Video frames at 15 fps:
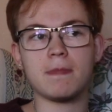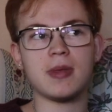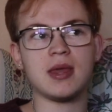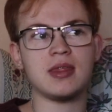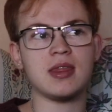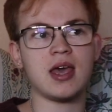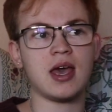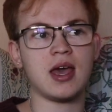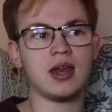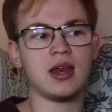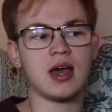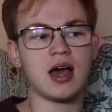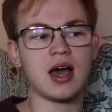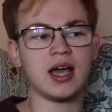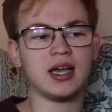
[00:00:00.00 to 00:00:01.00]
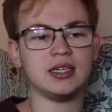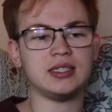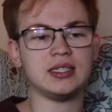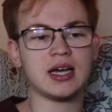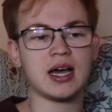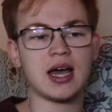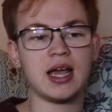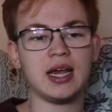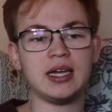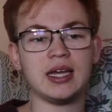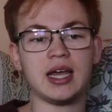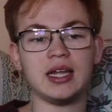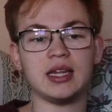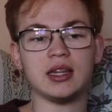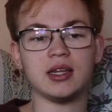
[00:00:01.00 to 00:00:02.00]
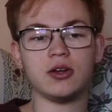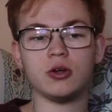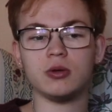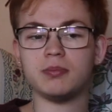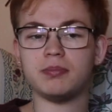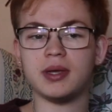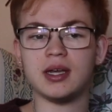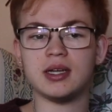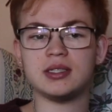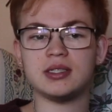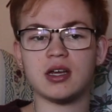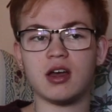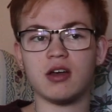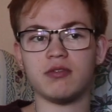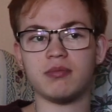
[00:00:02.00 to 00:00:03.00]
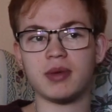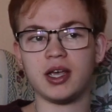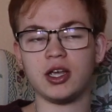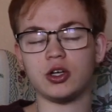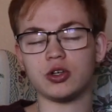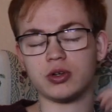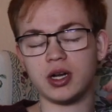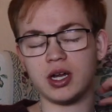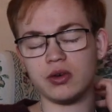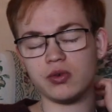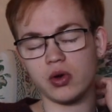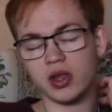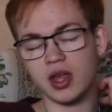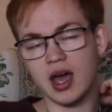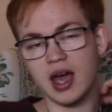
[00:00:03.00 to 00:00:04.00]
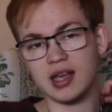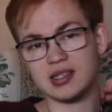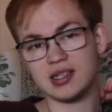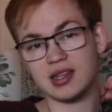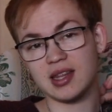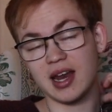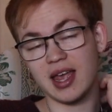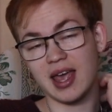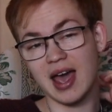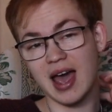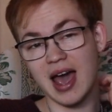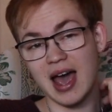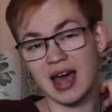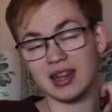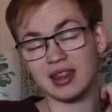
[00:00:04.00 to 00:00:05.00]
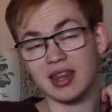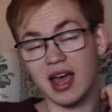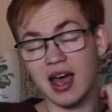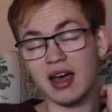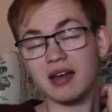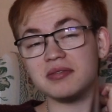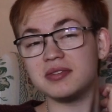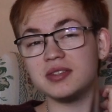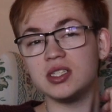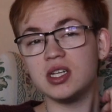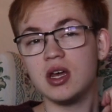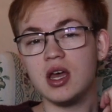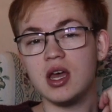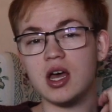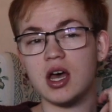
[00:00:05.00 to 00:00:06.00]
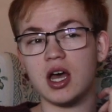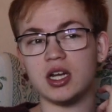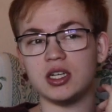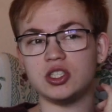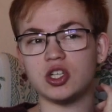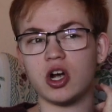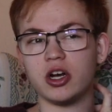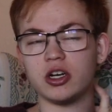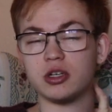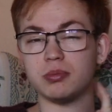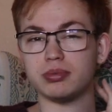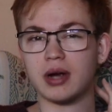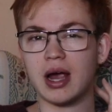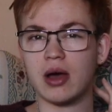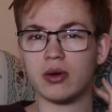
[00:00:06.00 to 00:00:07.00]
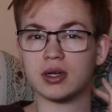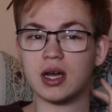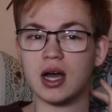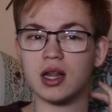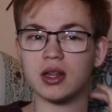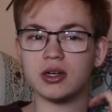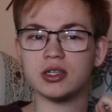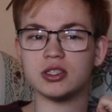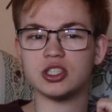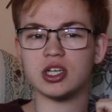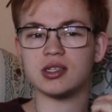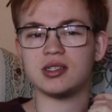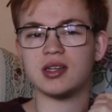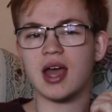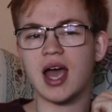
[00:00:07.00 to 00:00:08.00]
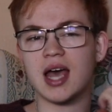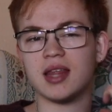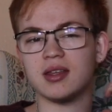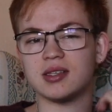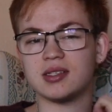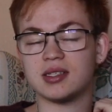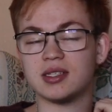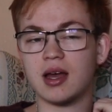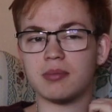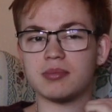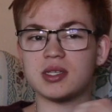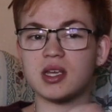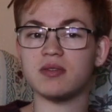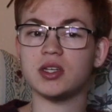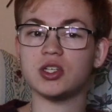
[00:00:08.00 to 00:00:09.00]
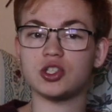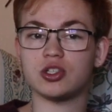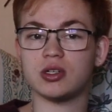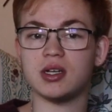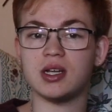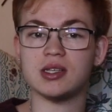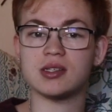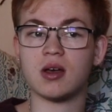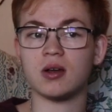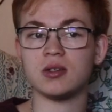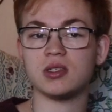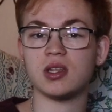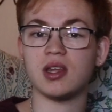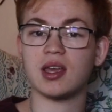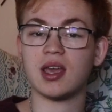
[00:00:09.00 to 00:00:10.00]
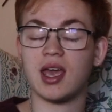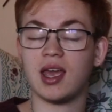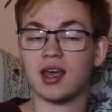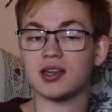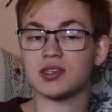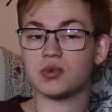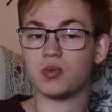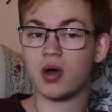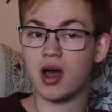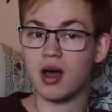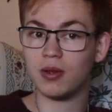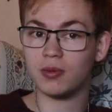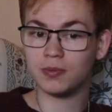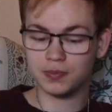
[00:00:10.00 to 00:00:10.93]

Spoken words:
And then I dyed a little bit of my green royal icing that I had left, a dark brown color, just to add the stumps of the trees onto the cake as well.